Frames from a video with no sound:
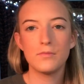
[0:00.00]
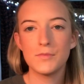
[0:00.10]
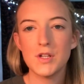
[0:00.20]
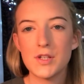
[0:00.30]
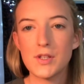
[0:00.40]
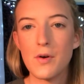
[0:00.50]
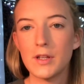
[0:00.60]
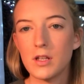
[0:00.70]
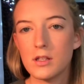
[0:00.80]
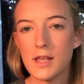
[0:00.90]
just so it
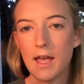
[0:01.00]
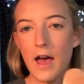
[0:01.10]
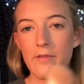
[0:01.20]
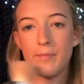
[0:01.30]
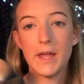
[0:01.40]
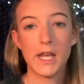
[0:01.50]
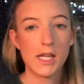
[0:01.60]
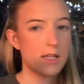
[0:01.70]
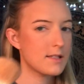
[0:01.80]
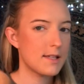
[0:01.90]
looks like I've
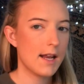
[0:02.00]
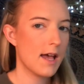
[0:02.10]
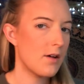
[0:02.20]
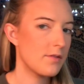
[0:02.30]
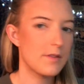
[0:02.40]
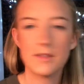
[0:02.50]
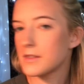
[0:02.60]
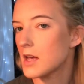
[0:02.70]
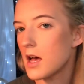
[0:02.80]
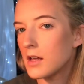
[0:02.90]
been sitting out in the
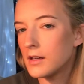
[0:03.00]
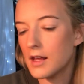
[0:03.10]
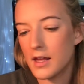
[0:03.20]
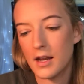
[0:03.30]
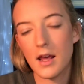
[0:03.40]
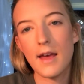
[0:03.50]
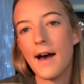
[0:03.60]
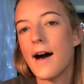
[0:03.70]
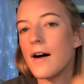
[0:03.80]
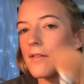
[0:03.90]
sun and I
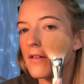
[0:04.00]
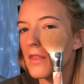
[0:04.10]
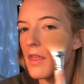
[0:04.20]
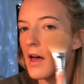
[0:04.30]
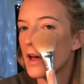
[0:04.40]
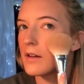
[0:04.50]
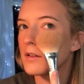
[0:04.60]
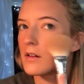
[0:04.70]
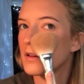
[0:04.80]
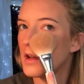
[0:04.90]
have that
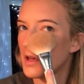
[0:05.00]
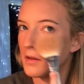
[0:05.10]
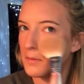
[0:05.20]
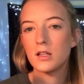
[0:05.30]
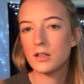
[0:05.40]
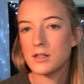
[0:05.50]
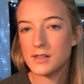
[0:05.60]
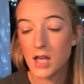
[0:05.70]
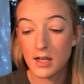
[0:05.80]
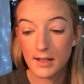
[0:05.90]
nice
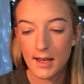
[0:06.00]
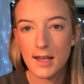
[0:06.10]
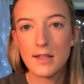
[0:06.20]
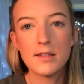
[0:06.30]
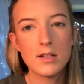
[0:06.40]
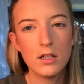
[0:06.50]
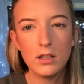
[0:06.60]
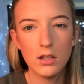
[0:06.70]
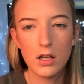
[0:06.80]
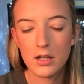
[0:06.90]
sun-kissed
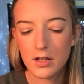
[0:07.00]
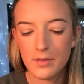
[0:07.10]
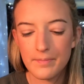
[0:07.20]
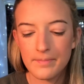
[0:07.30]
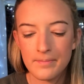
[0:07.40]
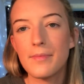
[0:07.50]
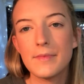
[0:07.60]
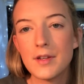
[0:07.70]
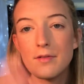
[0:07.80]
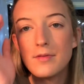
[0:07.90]
look.
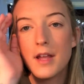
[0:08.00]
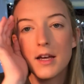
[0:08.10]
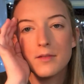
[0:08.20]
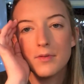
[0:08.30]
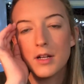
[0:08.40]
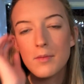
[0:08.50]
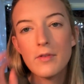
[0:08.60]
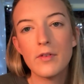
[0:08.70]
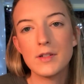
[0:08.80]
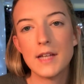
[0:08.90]
So next we're going to
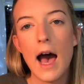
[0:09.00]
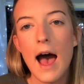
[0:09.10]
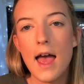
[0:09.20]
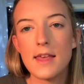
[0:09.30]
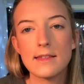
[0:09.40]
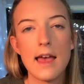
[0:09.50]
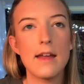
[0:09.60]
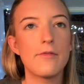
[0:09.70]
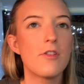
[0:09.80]
move on to eyes, and